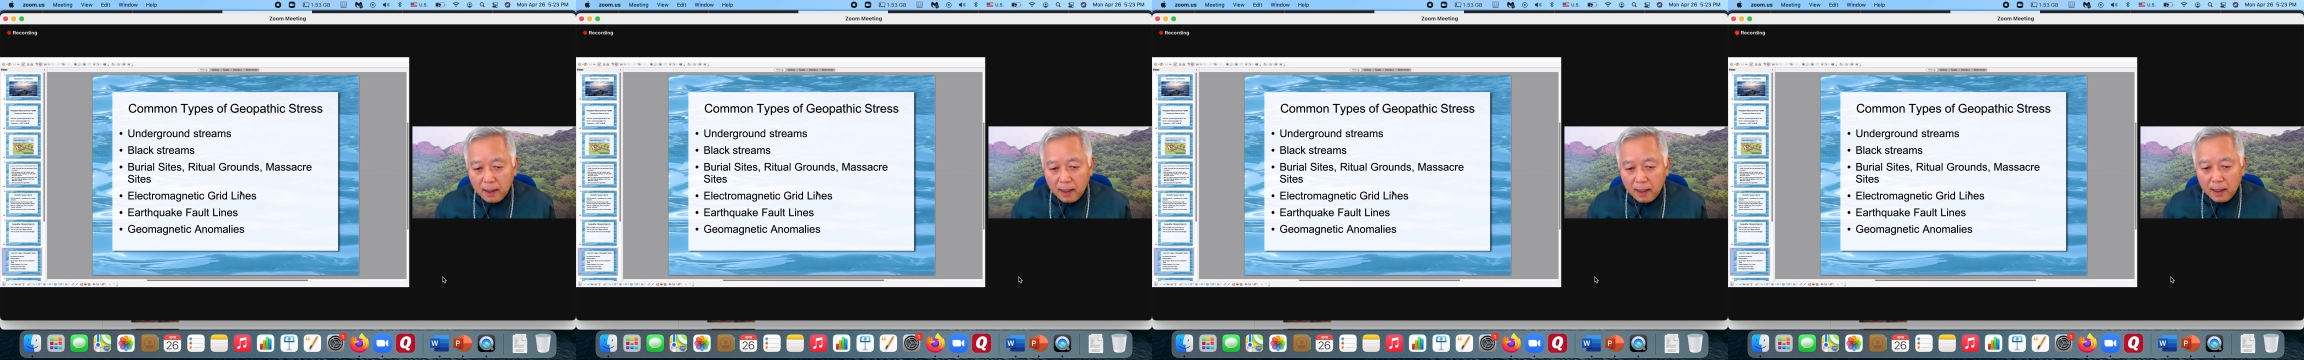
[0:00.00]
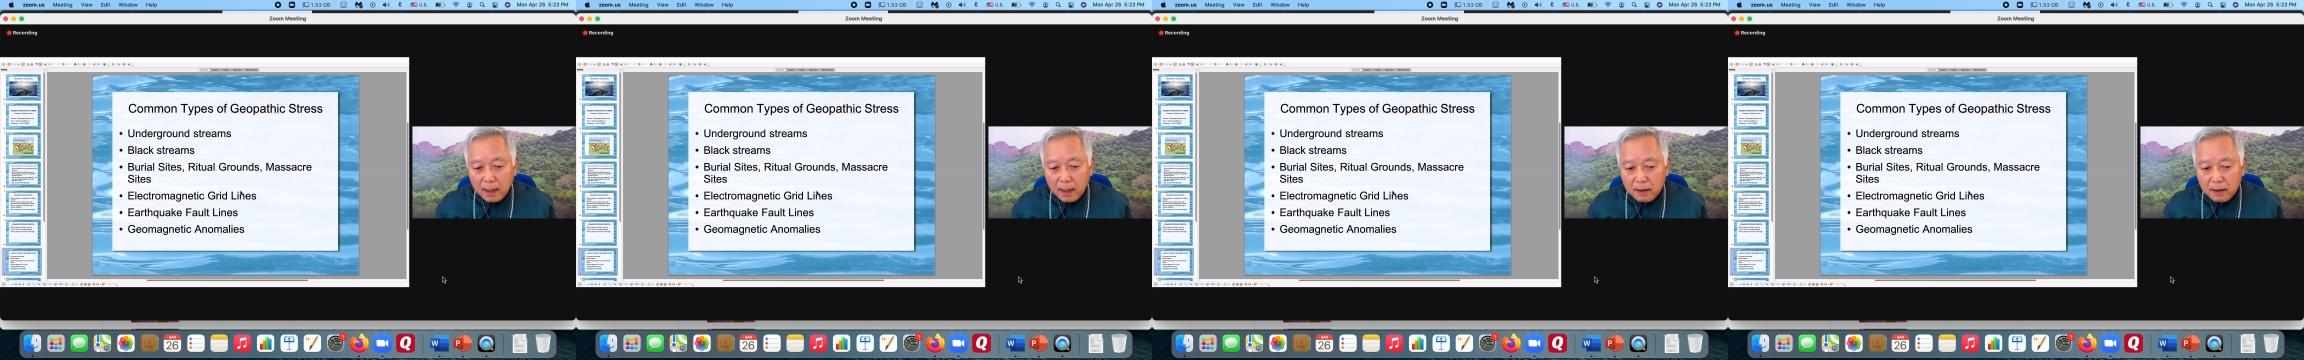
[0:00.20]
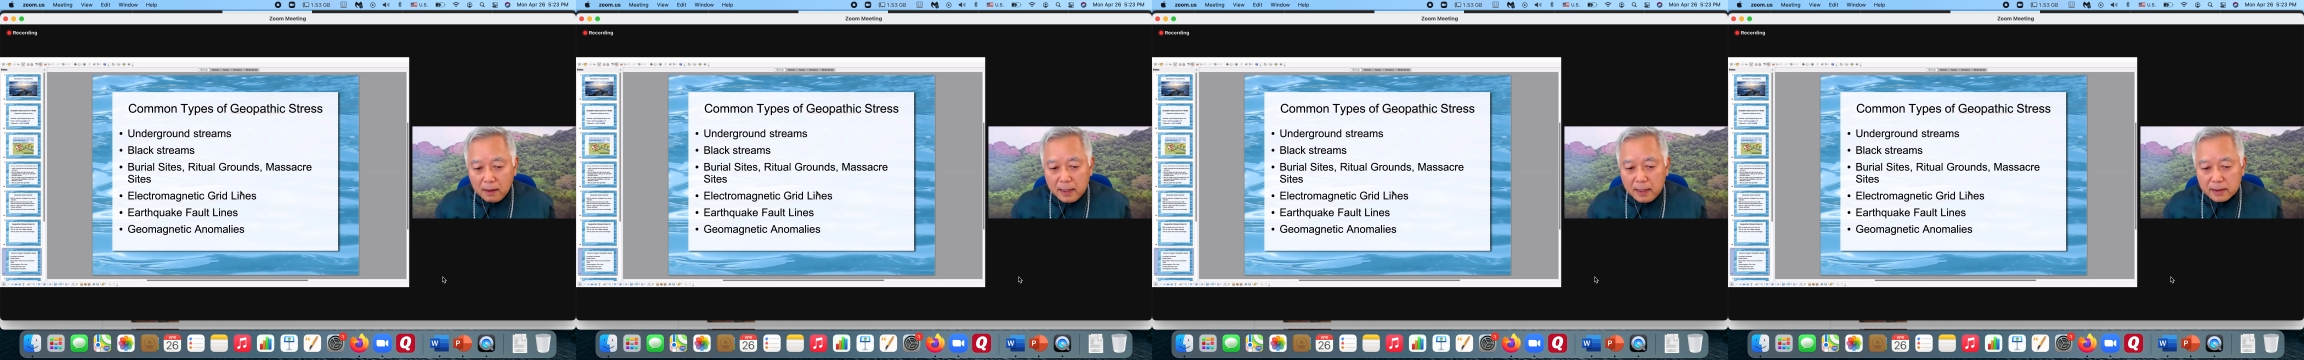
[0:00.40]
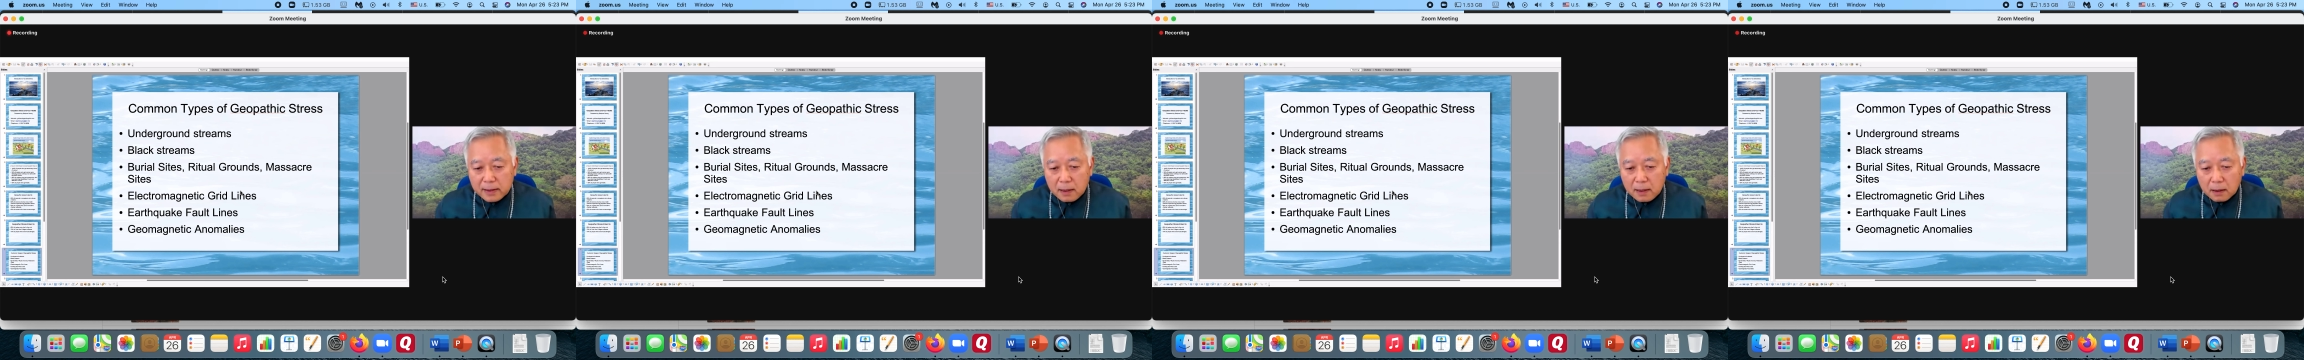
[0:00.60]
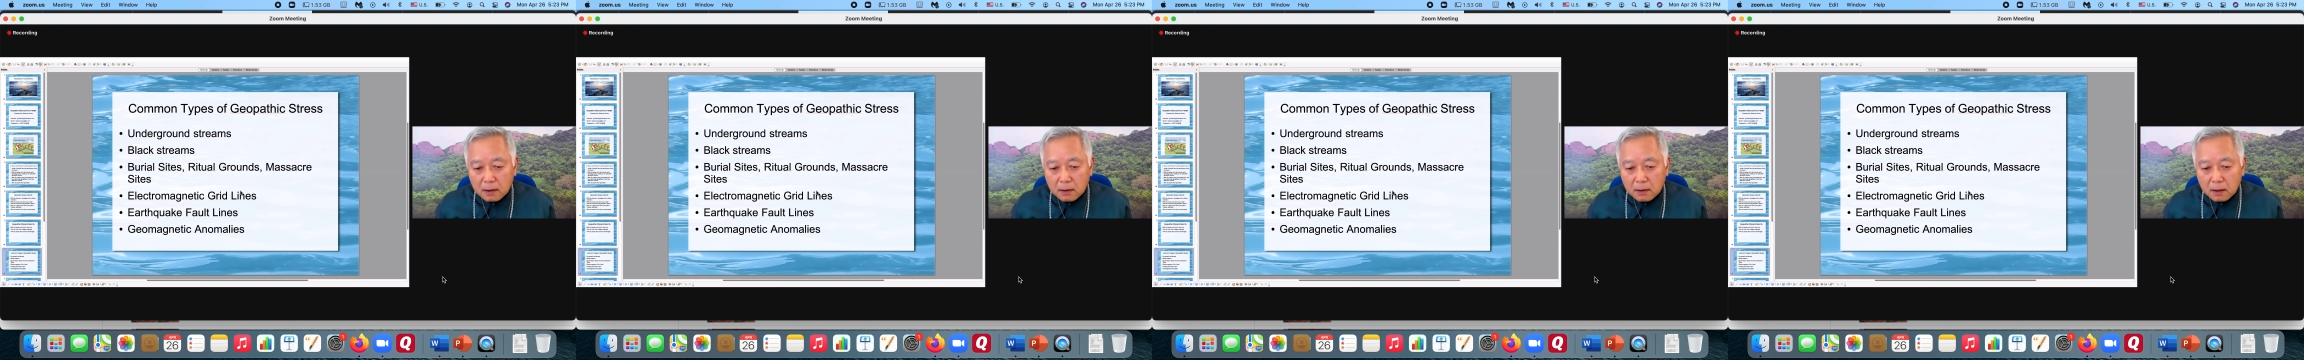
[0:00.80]
and these can
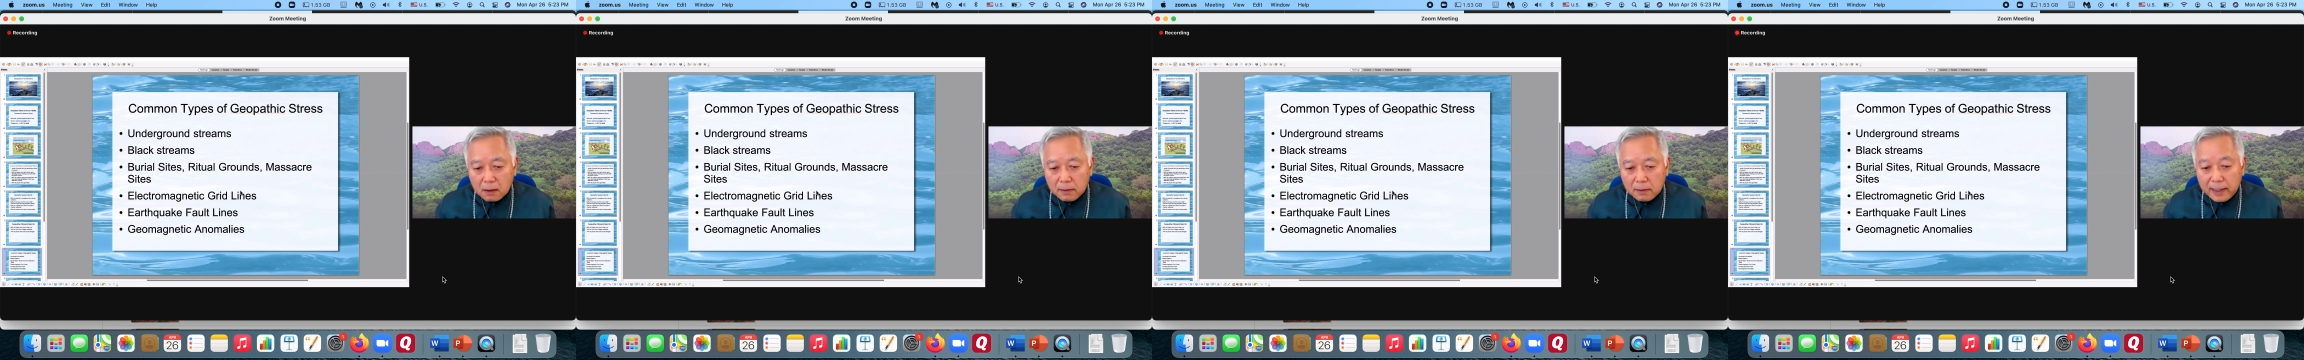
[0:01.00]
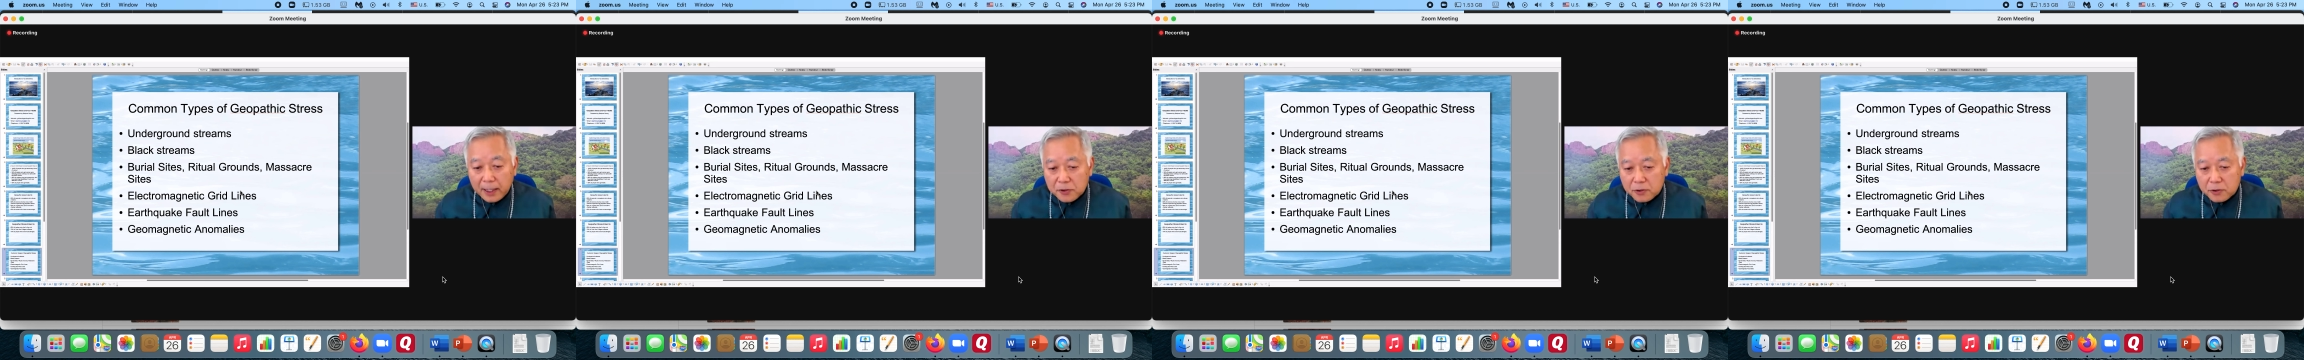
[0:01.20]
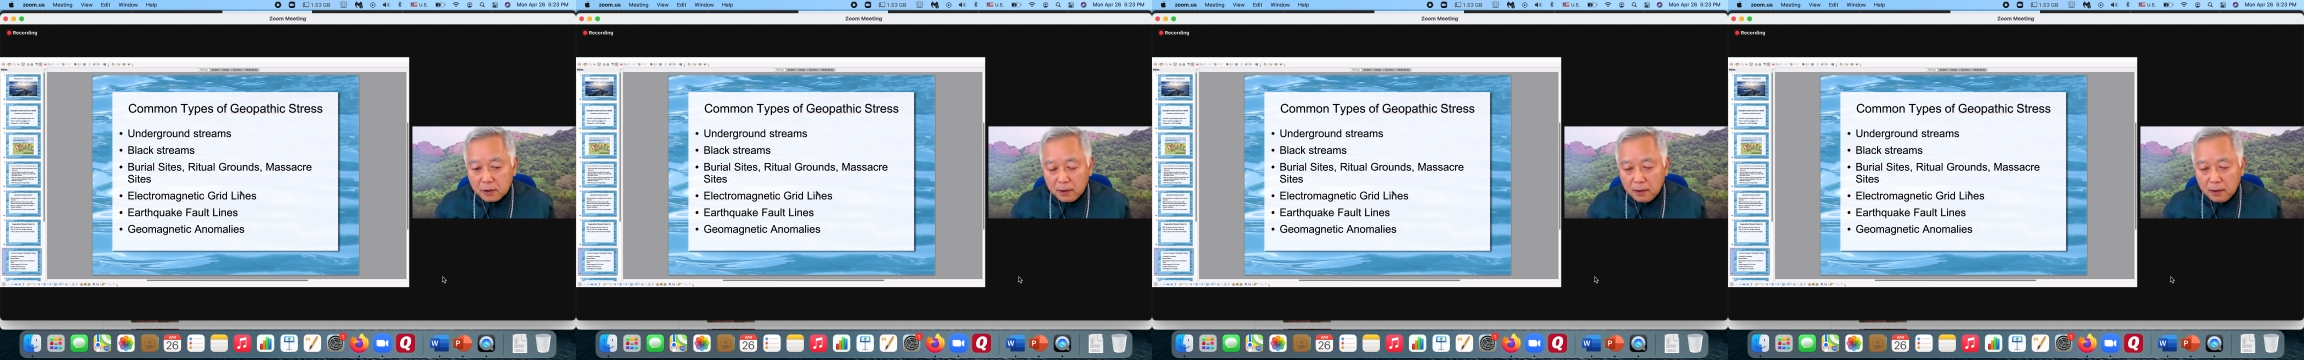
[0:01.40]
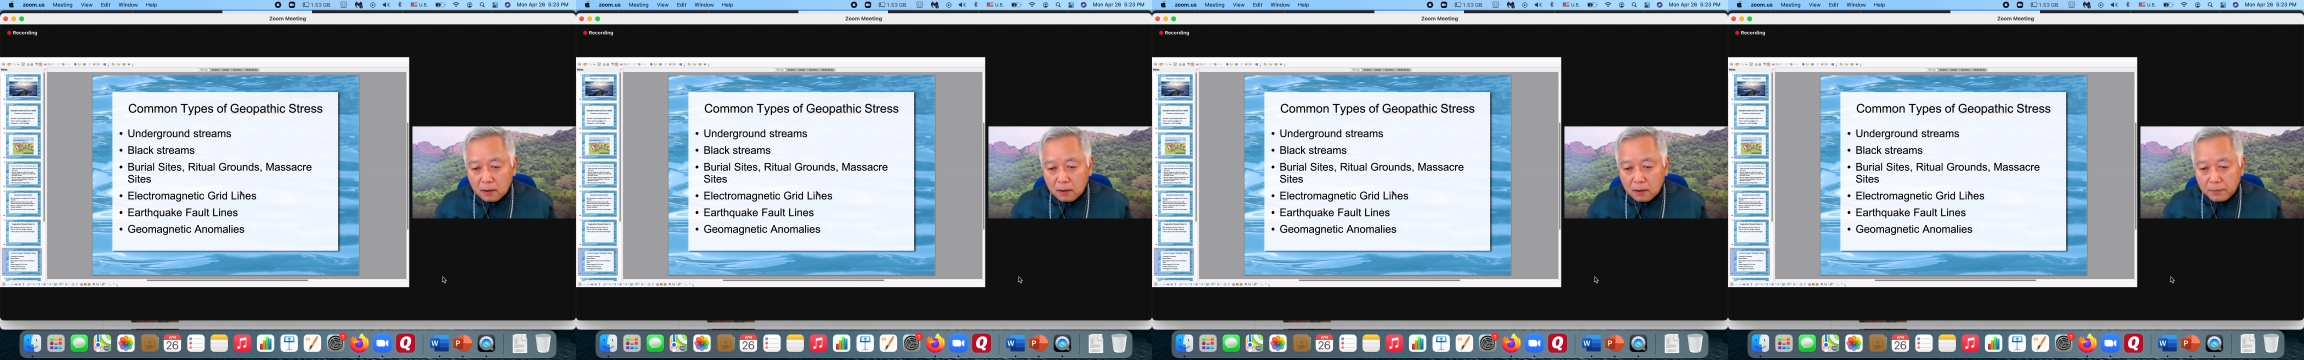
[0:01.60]
occur naturally or